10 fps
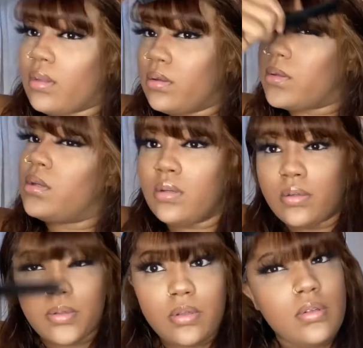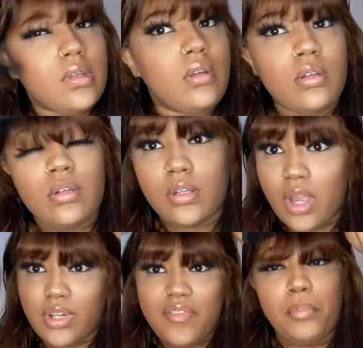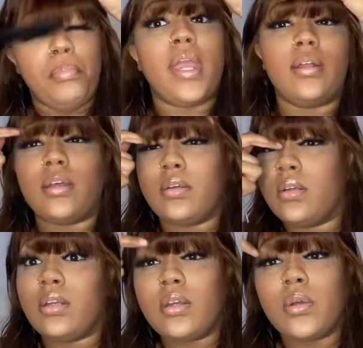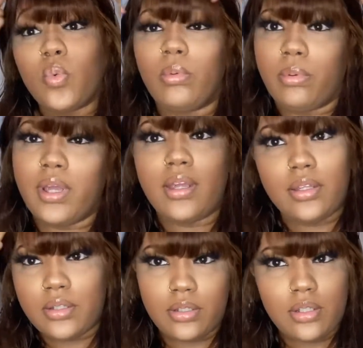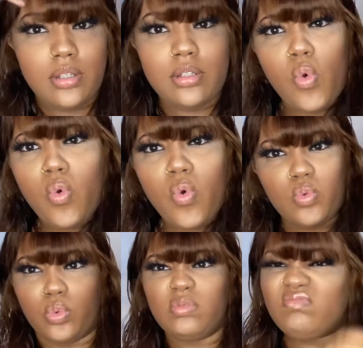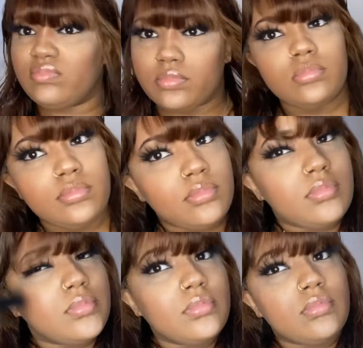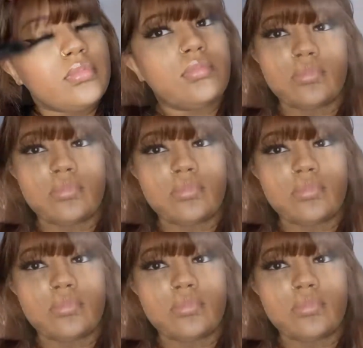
out as bad as I thought it would, but it can use more work. I can't lie